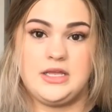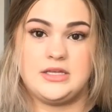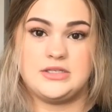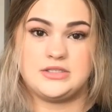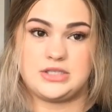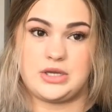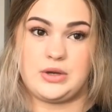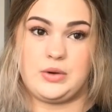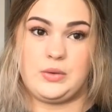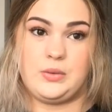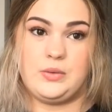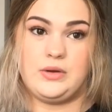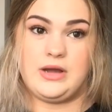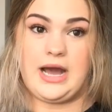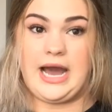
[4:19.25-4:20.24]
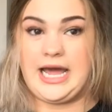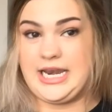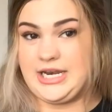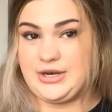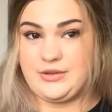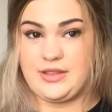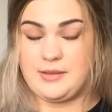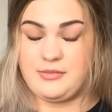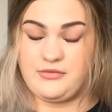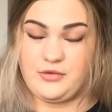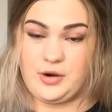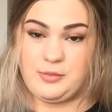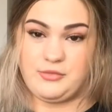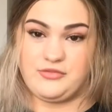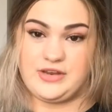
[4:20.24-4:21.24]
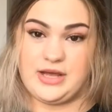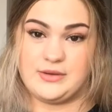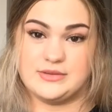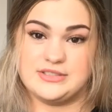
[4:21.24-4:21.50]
So I didn't know that before I moved out.